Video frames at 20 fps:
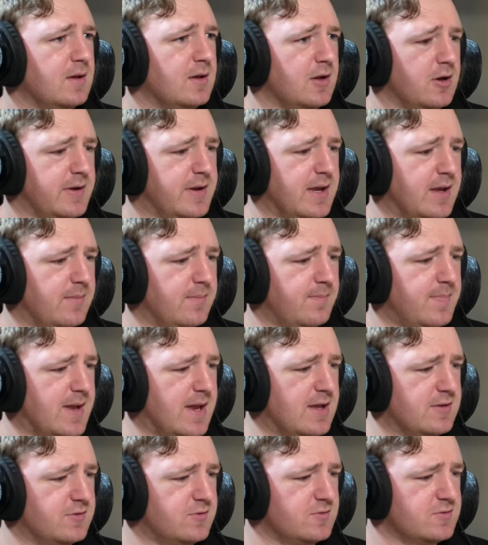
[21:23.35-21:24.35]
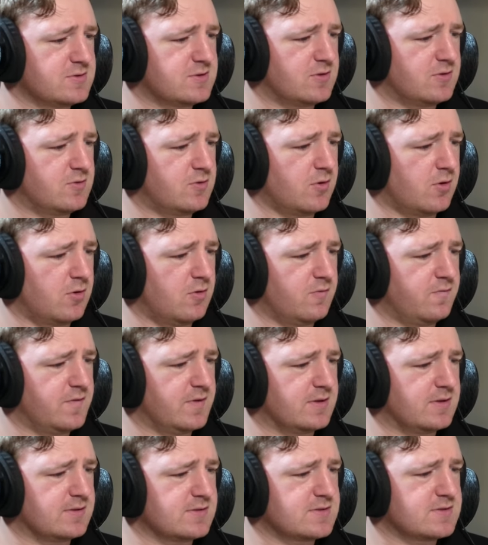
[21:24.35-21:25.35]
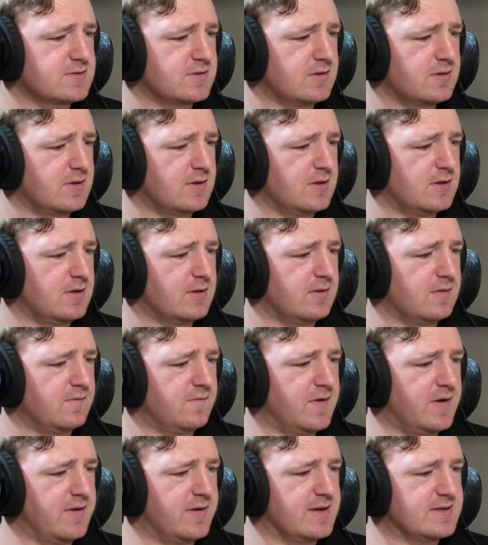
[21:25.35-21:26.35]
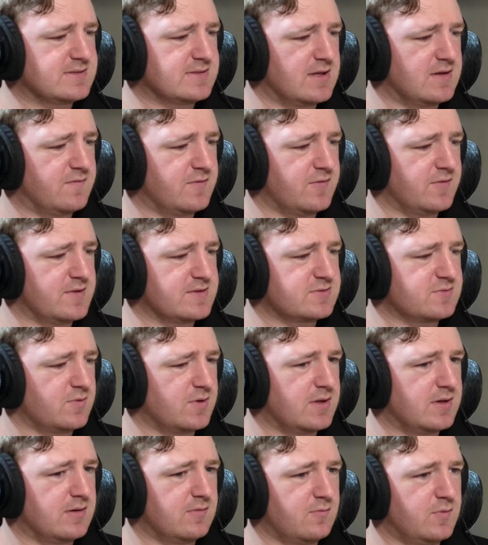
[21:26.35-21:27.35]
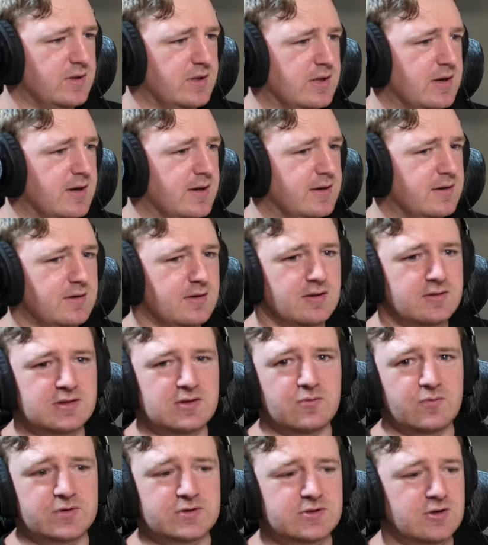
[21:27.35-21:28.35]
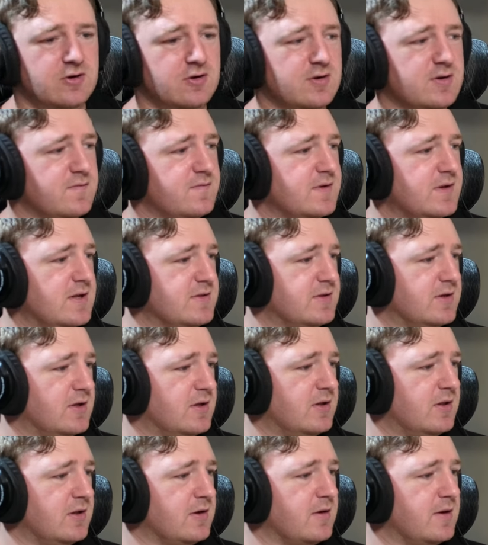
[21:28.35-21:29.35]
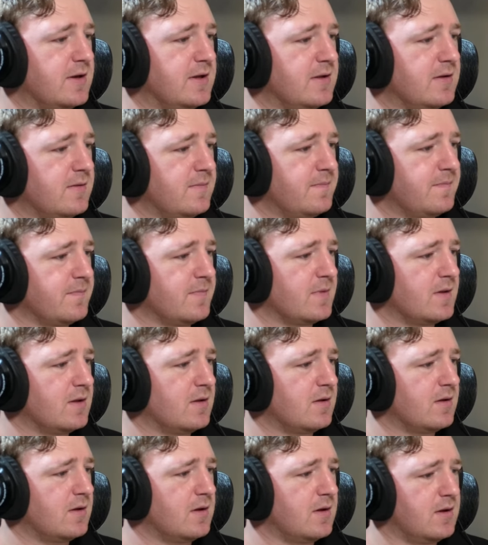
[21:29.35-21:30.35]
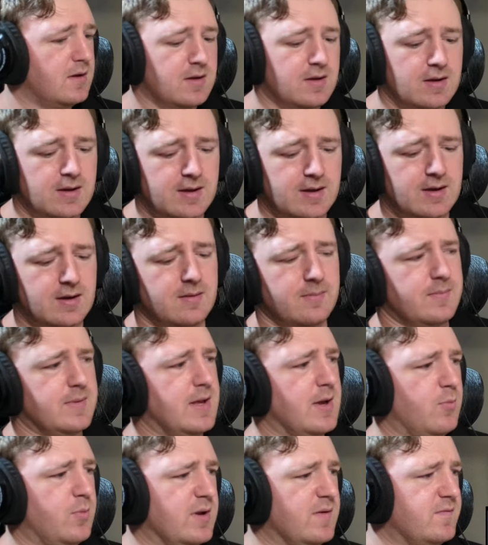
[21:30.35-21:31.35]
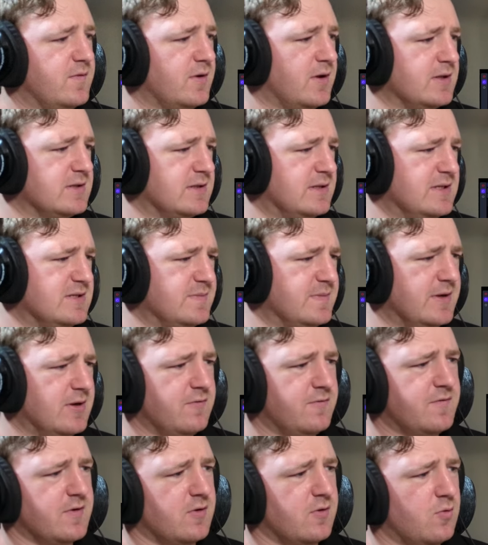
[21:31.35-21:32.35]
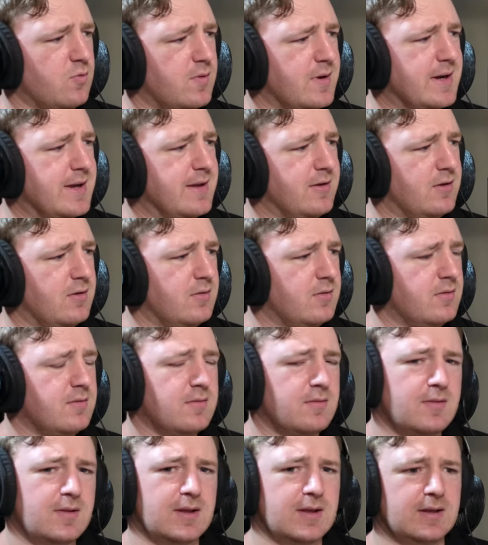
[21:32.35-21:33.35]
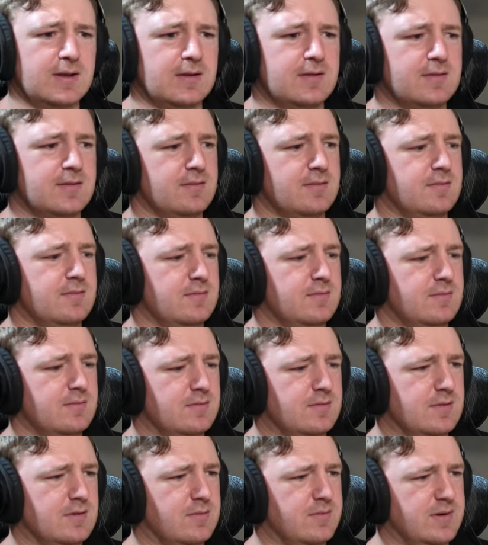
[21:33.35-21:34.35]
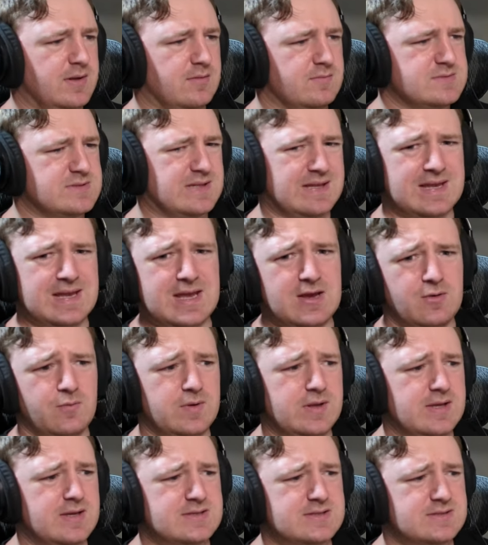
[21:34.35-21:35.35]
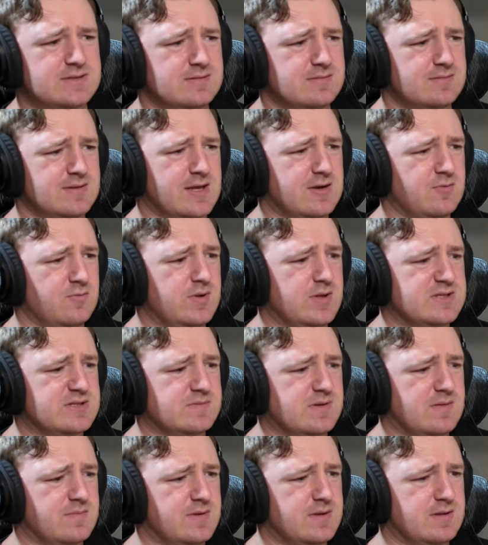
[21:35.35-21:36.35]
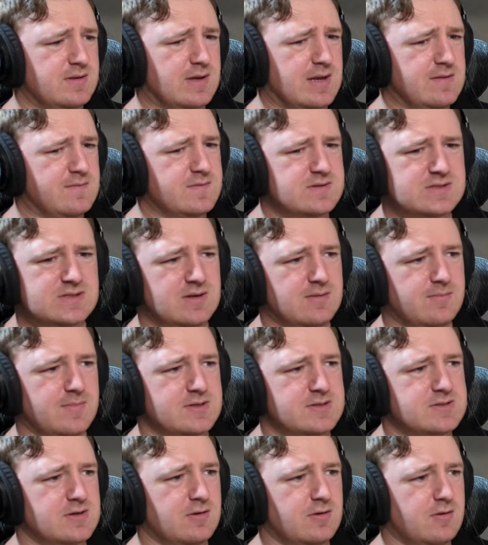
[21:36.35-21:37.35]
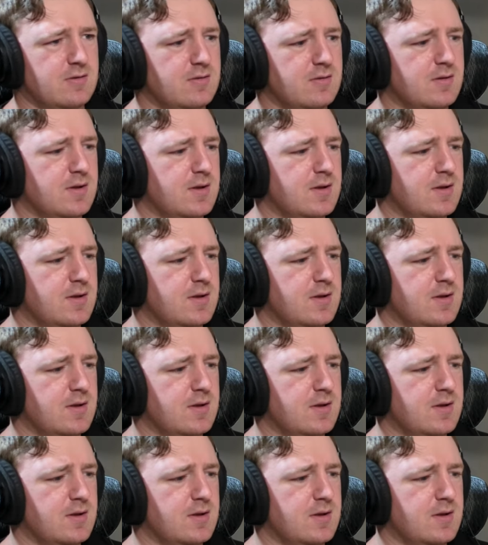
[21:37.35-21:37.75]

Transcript: okay, Panthers Dolphins. Very excited for this one. We got the return of Nathan Cleary. Um, yeah, we have not. He's been out for a while. Like how many? It was like eight weeks, ten weeks, maybe. I haven't seen him much at all.